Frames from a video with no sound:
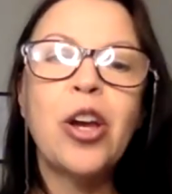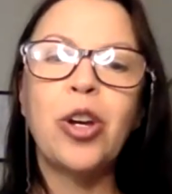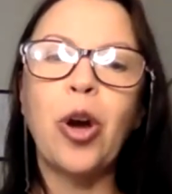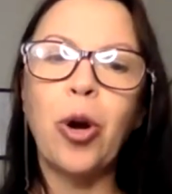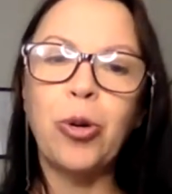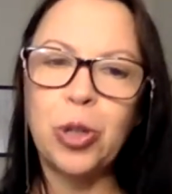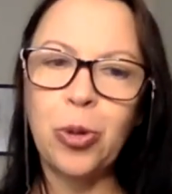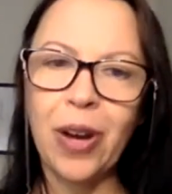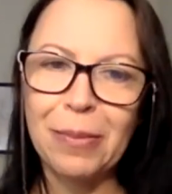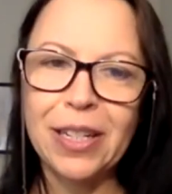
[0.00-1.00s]
go
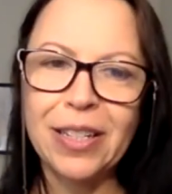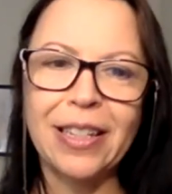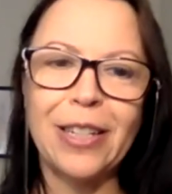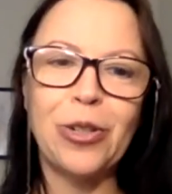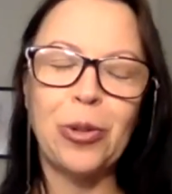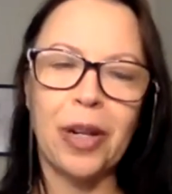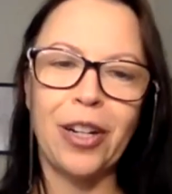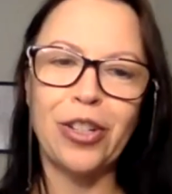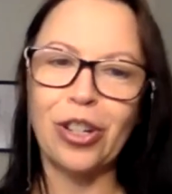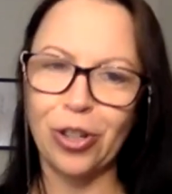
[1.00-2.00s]
to NBC to
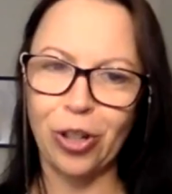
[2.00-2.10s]
pitch a